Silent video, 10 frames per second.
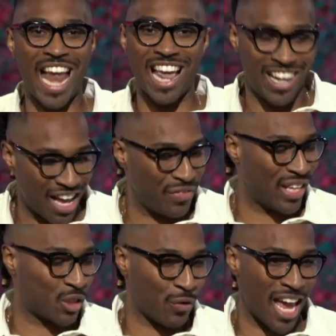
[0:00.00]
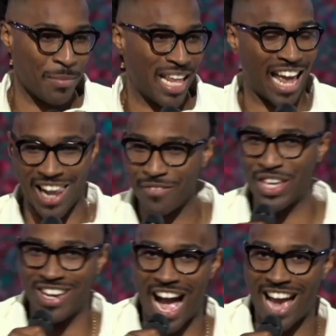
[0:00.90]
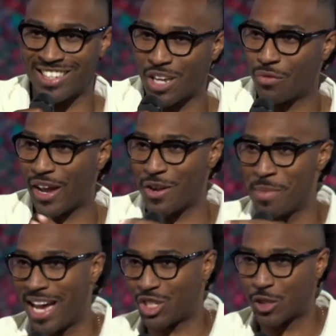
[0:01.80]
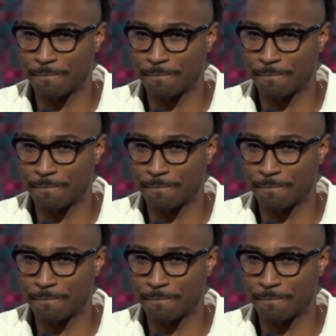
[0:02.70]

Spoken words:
I love this family. I love you guys so very much.